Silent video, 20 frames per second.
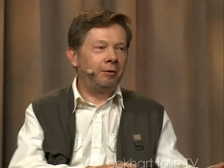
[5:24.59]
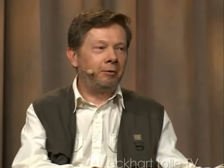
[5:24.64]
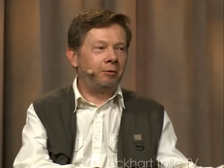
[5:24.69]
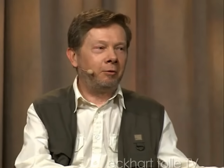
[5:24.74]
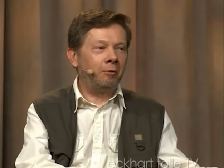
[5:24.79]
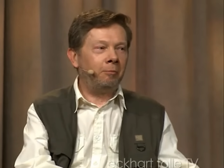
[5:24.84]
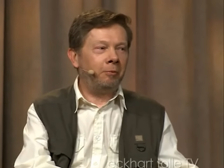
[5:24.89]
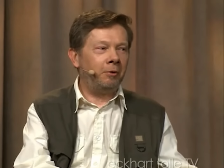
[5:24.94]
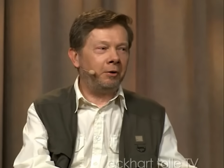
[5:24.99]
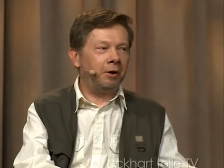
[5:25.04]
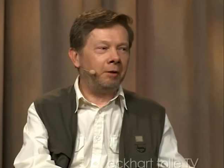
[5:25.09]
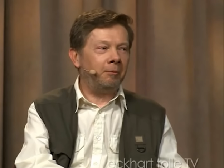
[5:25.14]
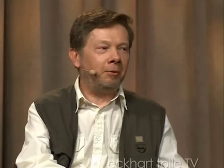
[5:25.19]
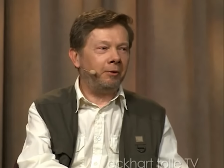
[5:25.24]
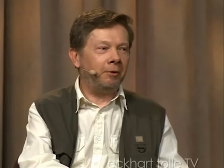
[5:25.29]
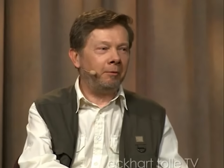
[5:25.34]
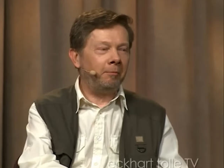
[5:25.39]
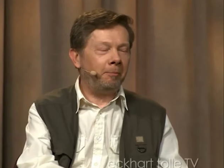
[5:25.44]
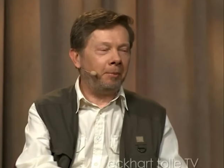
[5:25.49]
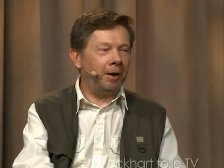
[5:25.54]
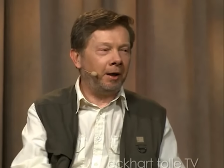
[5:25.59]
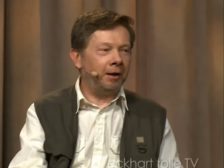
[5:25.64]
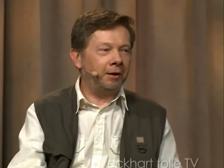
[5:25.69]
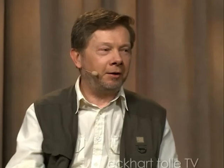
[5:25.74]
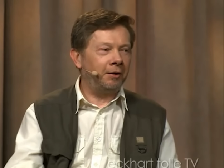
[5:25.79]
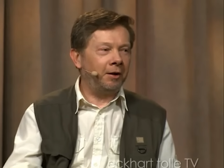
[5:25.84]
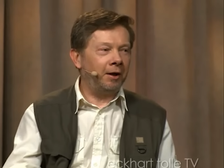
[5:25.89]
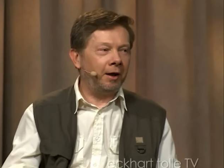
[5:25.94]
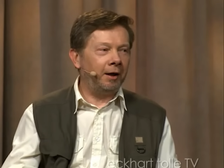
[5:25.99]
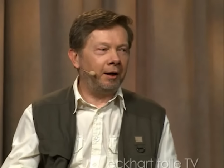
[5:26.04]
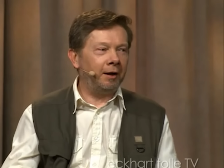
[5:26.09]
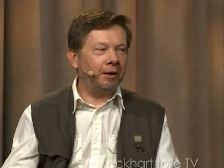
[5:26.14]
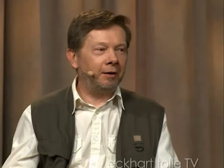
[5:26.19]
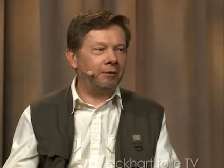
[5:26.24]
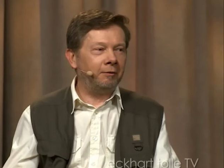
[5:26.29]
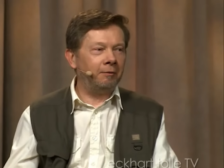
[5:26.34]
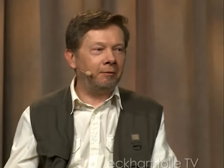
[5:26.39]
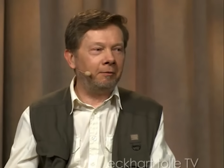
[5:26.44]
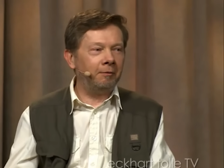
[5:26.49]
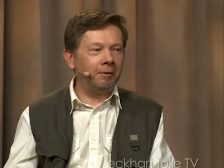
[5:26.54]
to put him on a bed there
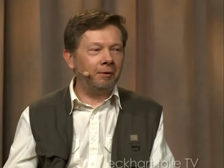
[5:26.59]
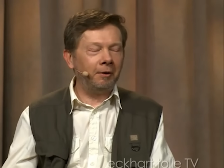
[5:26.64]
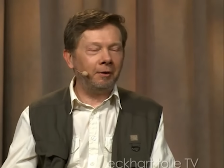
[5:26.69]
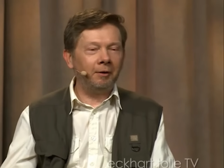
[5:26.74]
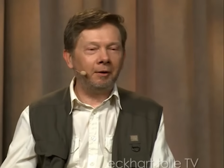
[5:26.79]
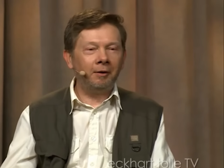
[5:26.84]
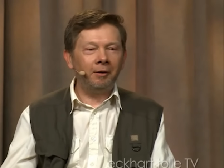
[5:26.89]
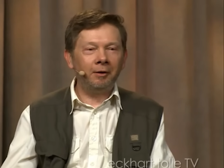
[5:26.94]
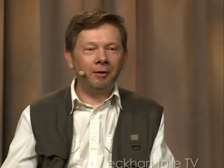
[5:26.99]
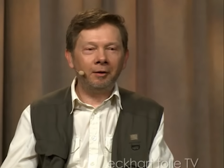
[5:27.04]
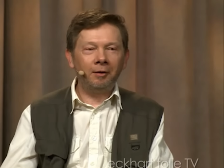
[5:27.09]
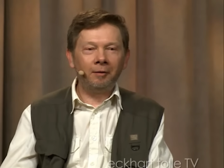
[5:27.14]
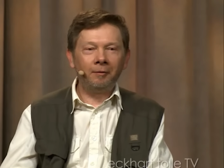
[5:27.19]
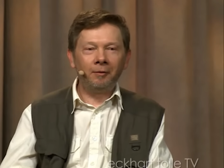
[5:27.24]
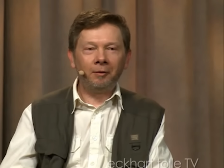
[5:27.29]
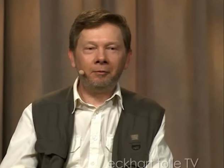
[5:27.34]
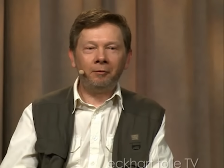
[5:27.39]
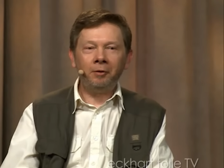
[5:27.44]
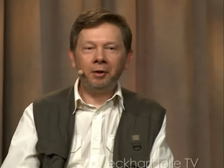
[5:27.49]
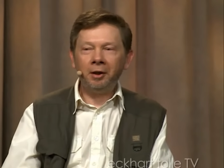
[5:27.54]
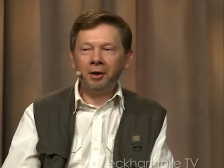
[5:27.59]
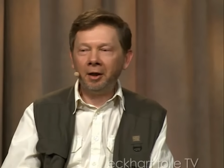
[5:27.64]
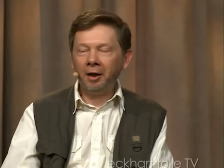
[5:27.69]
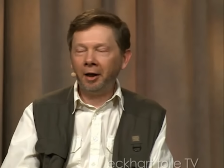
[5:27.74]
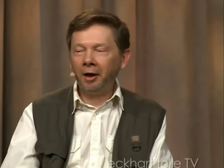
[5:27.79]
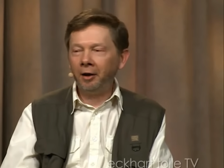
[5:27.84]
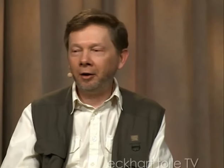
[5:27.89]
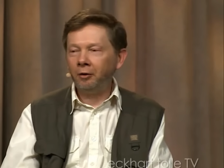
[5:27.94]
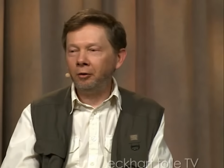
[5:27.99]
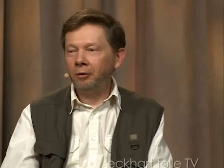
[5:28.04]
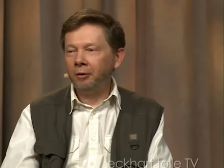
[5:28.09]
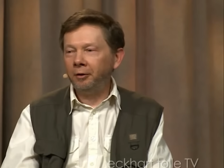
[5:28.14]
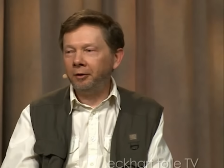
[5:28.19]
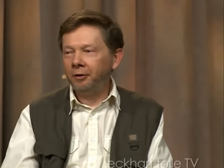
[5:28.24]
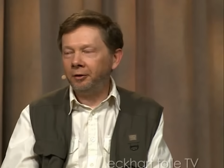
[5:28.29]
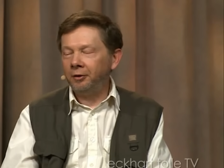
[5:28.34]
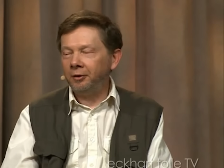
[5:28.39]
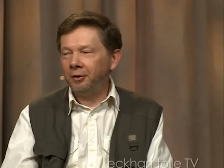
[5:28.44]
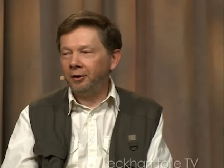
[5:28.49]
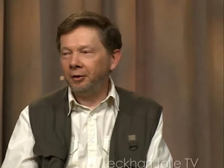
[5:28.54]
to uh, regain
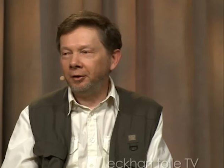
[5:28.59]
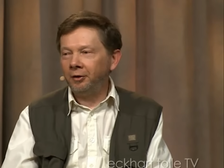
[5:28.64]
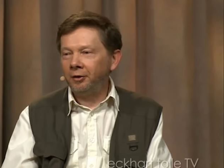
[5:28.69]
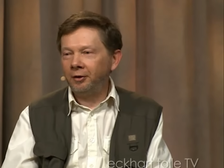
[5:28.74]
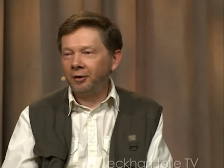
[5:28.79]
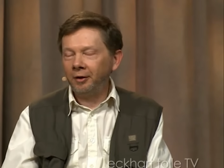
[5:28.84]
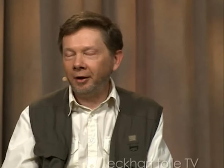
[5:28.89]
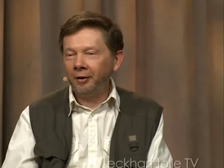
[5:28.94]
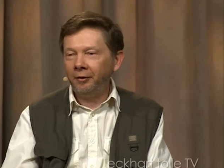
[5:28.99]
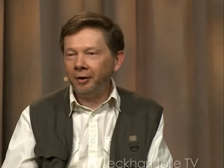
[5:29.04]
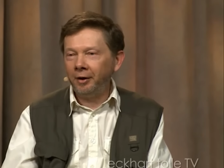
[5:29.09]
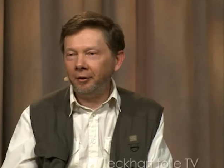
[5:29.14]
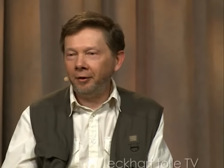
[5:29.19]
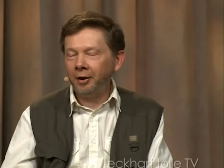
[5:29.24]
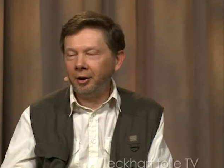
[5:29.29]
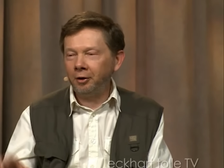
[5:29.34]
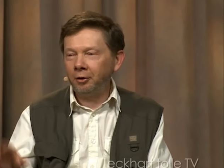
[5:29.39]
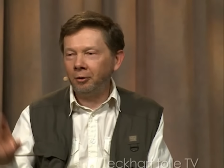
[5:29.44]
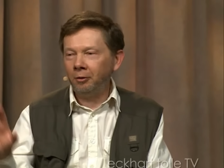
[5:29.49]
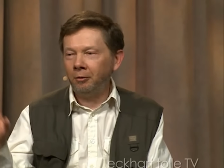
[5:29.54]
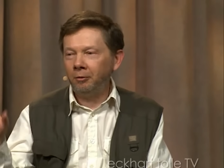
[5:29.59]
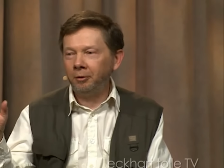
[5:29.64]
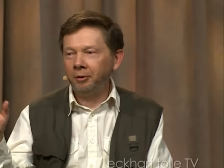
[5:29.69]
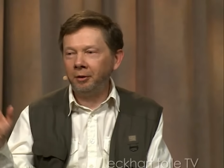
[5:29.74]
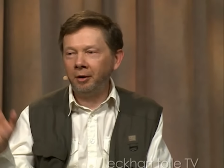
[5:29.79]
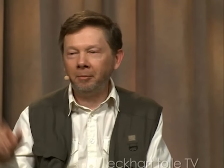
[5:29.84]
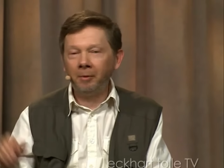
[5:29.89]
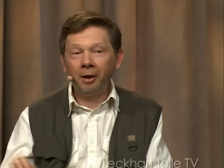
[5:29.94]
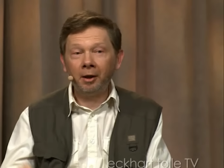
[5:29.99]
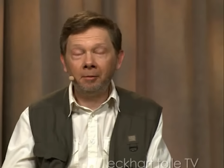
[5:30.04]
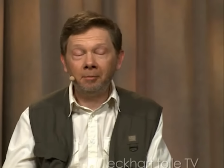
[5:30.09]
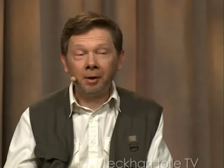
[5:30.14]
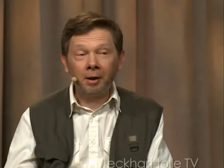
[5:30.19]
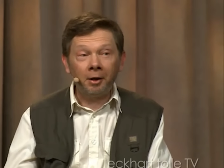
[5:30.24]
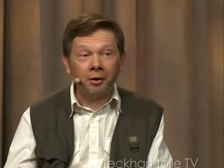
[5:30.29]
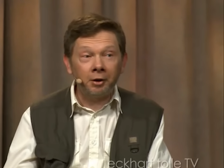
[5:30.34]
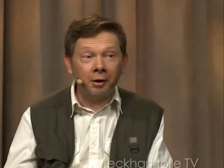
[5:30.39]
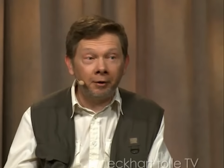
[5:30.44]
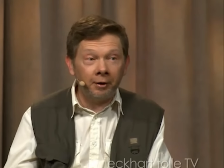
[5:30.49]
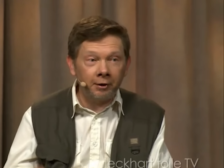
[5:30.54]
consciousness. And then they told Ramana
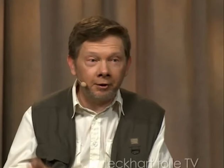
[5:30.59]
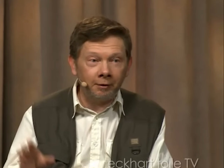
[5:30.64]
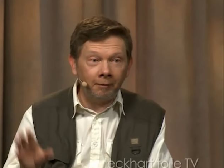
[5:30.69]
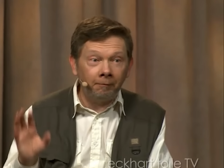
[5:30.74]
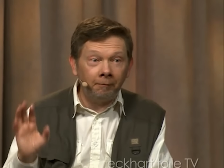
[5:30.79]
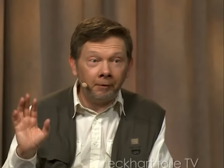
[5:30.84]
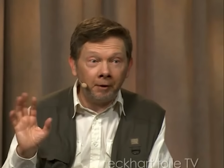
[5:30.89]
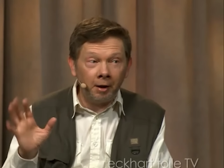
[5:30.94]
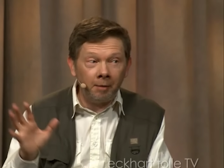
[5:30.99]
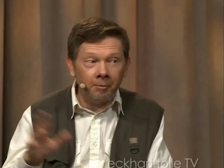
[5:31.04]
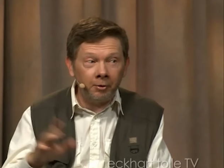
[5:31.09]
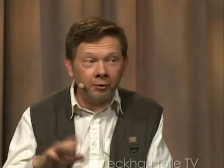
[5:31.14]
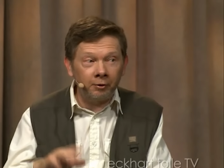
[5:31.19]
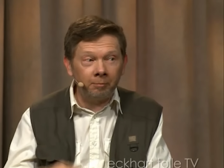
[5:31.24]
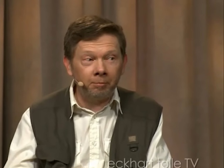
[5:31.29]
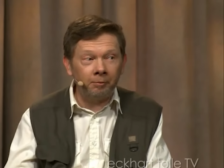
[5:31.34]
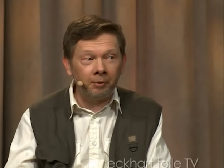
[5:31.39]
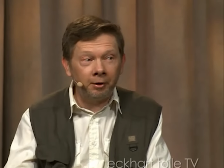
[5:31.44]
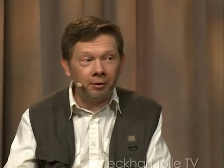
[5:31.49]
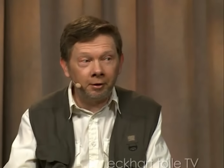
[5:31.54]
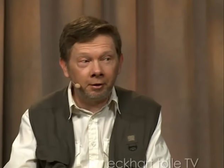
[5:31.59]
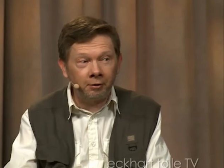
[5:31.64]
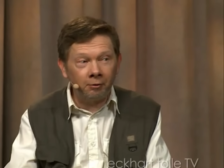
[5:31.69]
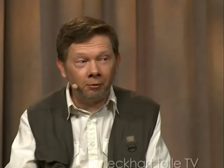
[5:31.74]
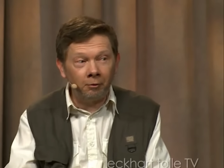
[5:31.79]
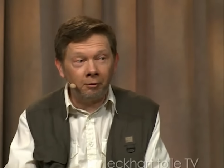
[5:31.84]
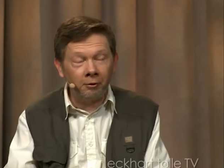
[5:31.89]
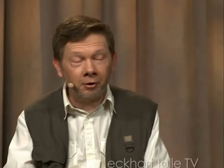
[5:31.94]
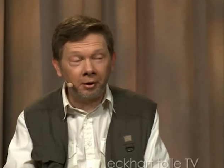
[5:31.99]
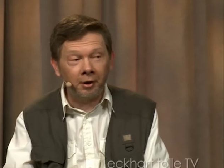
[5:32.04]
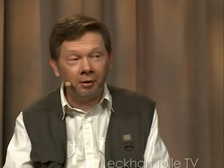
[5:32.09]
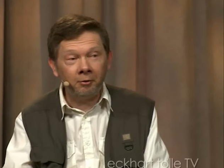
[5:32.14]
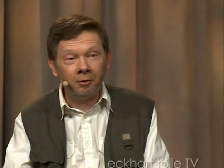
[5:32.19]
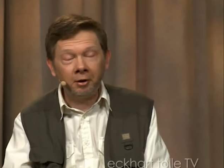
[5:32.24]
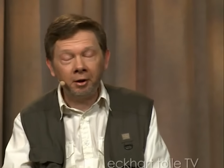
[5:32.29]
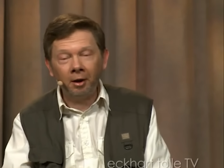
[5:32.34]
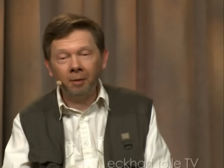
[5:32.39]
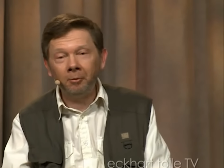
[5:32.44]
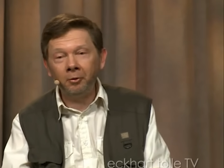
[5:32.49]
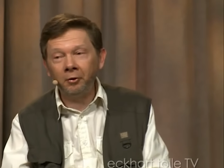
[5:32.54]
Maharshi, there's a famous British author who
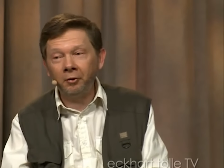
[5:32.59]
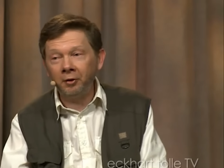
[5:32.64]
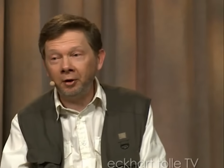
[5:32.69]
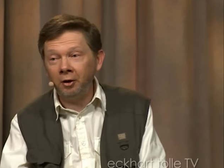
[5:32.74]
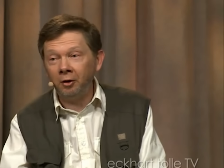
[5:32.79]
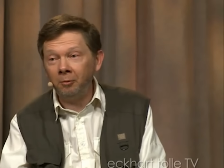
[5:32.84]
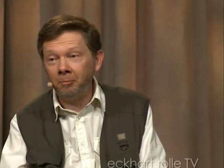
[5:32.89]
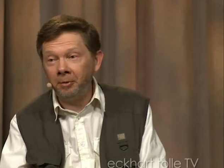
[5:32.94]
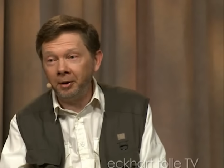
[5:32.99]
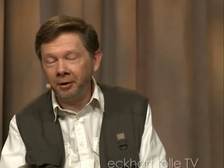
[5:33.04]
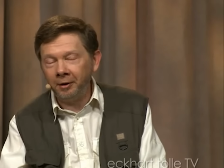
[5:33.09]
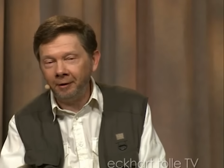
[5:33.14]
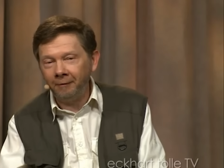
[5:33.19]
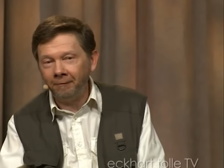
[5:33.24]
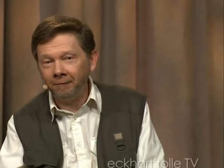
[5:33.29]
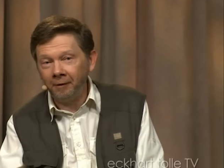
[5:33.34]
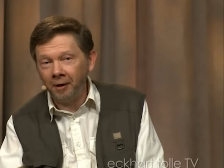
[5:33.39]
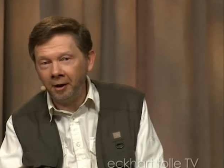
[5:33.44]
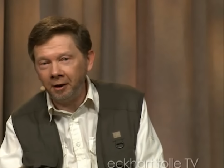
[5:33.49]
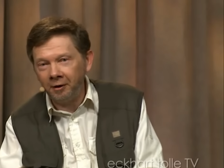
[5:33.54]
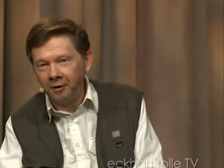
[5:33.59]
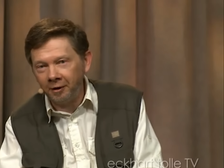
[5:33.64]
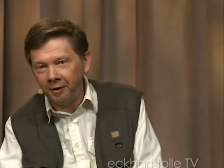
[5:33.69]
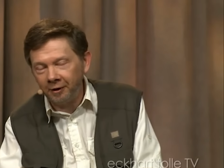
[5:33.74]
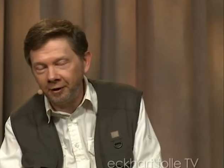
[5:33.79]
came to see you, but he fainted.